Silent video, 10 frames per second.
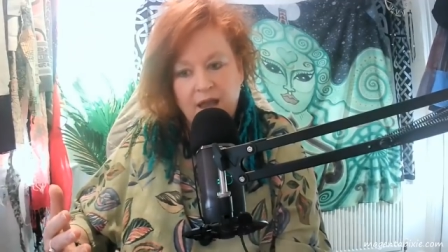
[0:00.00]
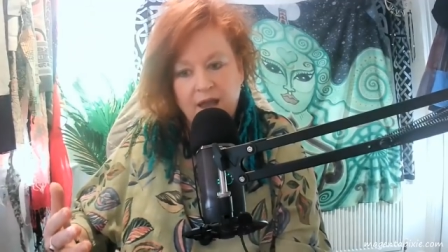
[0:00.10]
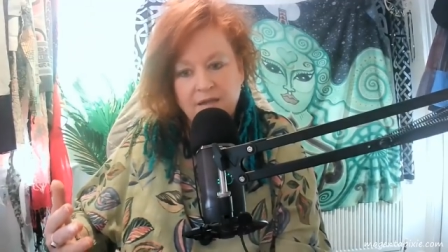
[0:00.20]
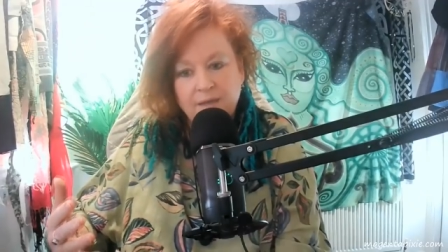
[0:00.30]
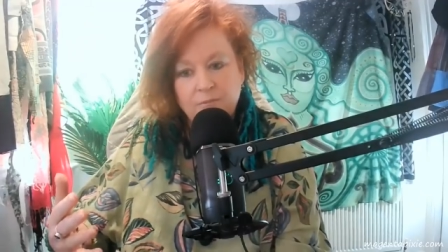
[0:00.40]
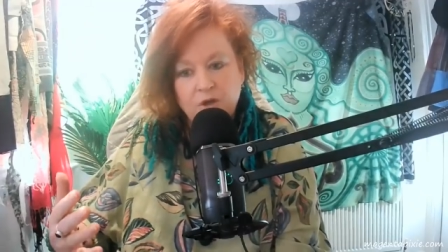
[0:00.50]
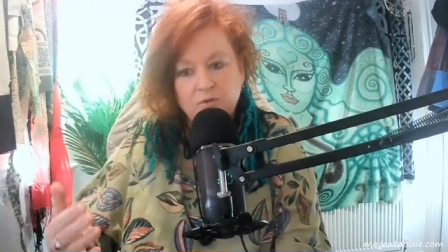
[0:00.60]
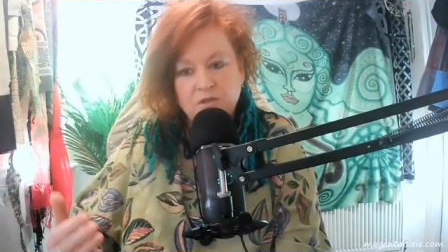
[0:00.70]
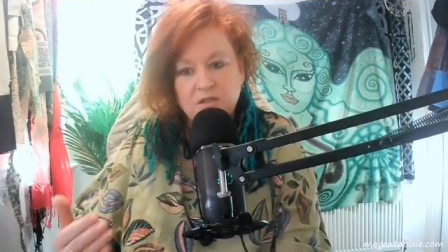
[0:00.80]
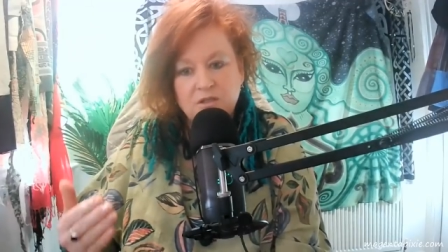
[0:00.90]
and
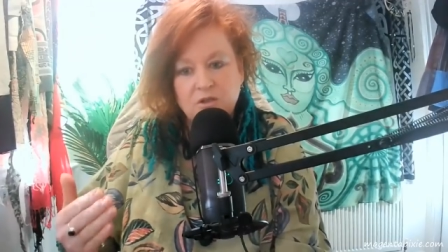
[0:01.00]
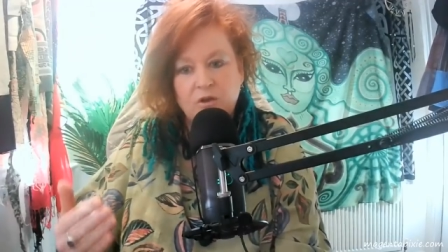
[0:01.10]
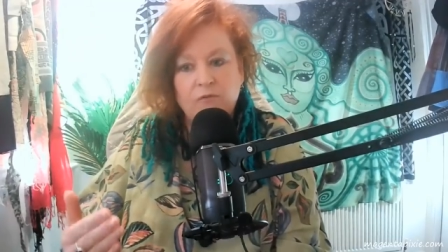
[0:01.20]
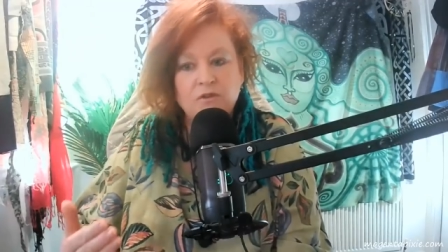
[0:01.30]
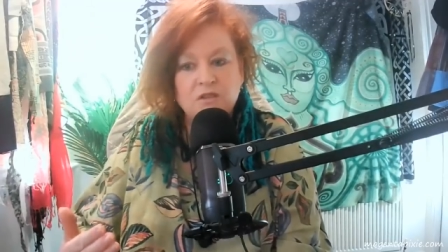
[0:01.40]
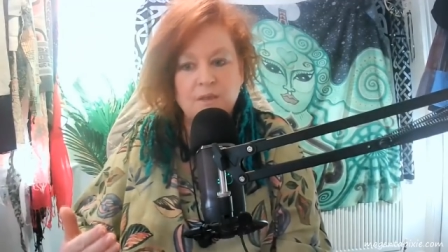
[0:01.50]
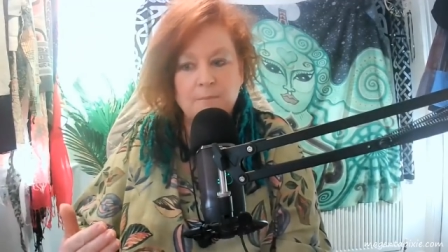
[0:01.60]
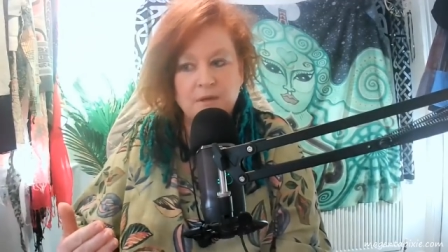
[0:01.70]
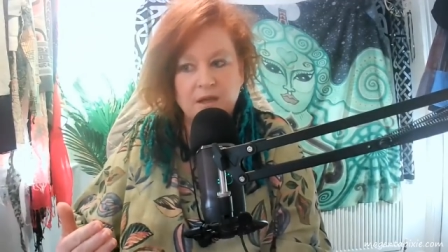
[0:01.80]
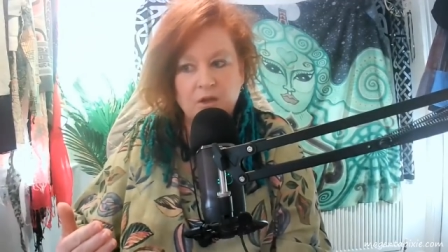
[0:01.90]
hypnosis is good for
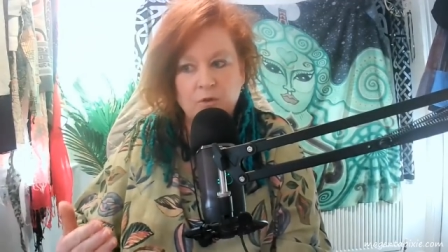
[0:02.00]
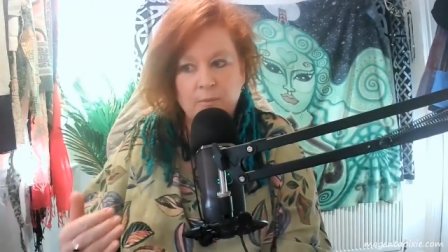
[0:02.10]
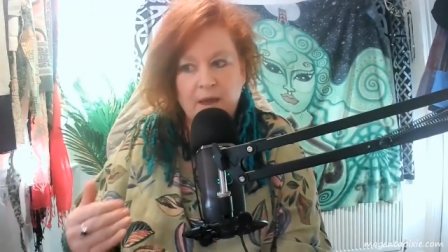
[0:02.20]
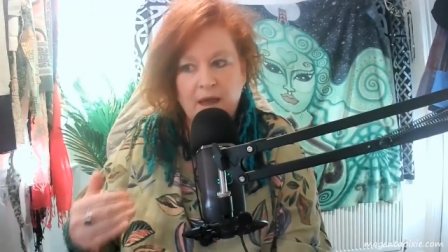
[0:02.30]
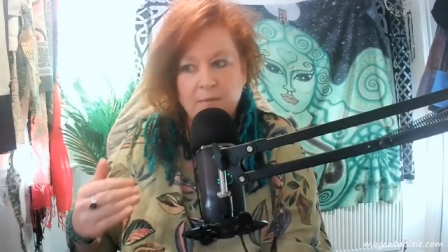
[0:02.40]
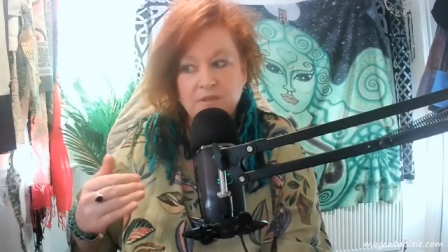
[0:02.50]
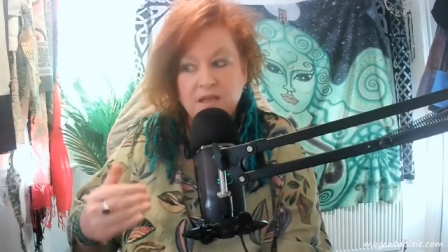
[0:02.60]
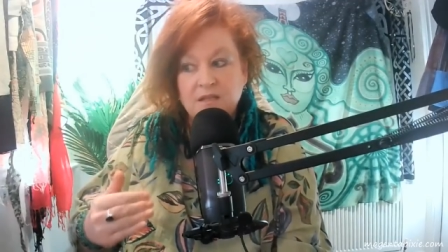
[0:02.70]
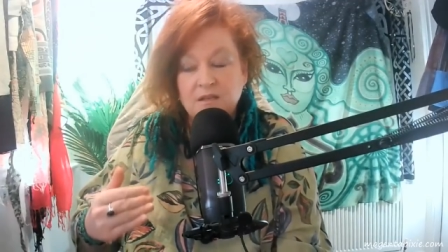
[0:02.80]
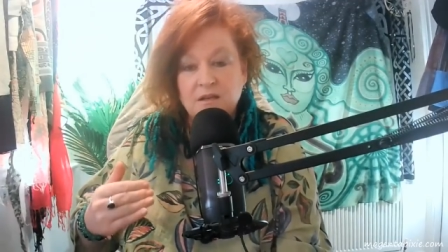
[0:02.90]
somebody who perhaps
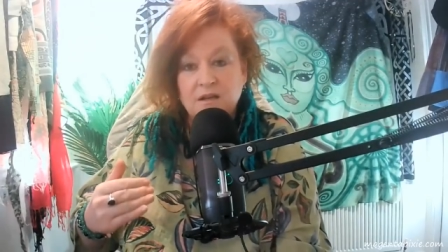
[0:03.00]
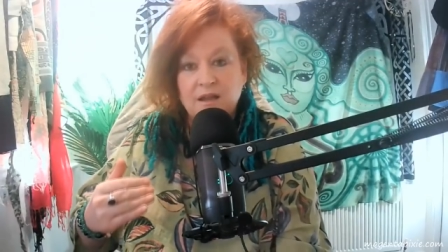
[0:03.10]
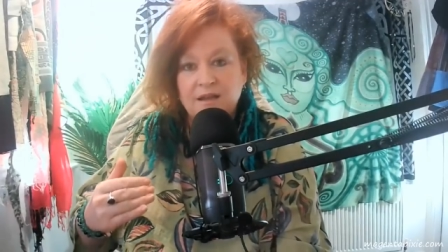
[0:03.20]
isn't